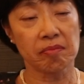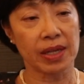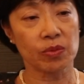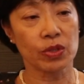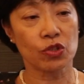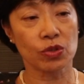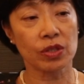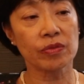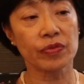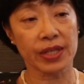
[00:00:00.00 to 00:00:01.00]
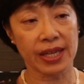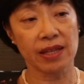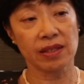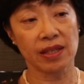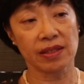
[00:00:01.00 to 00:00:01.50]
But we shouldn't
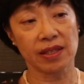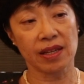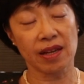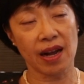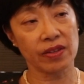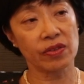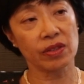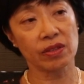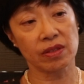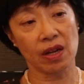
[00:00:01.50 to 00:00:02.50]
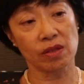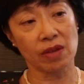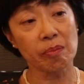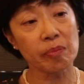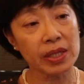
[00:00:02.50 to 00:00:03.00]
forget that there are other things that are
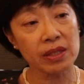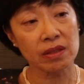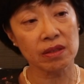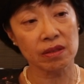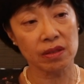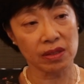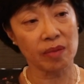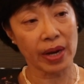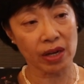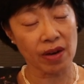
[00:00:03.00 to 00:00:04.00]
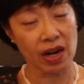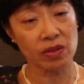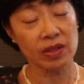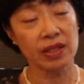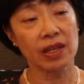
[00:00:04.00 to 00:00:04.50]
rumbling in the
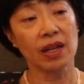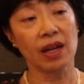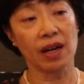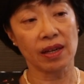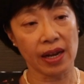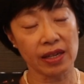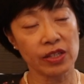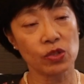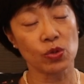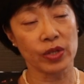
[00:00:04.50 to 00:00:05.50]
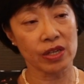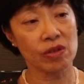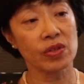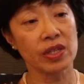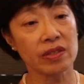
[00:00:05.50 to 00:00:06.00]
background, likely to
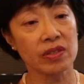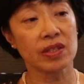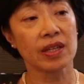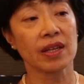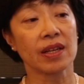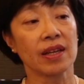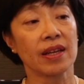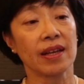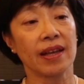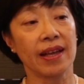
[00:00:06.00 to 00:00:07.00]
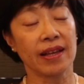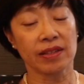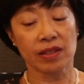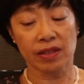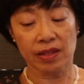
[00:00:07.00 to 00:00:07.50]
increase.
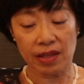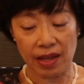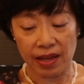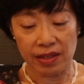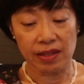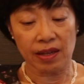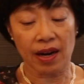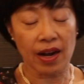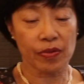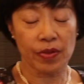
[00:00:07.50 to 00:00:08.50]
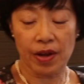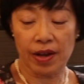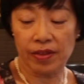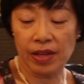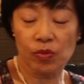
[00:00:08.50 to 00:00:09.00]
And
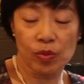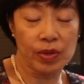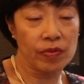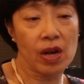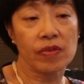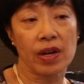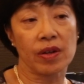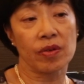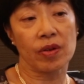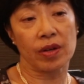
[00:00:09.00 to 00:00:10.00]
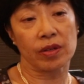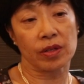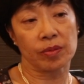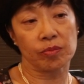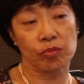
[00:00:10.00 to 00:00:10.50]
that would be very, very
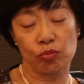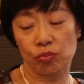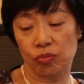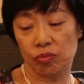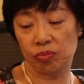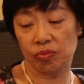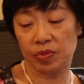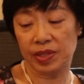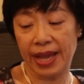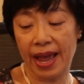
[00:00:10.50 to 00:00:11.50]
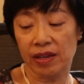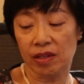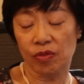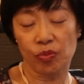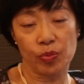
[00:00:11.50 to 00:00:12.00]
sad
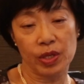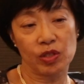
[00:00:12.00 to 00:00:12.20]
if we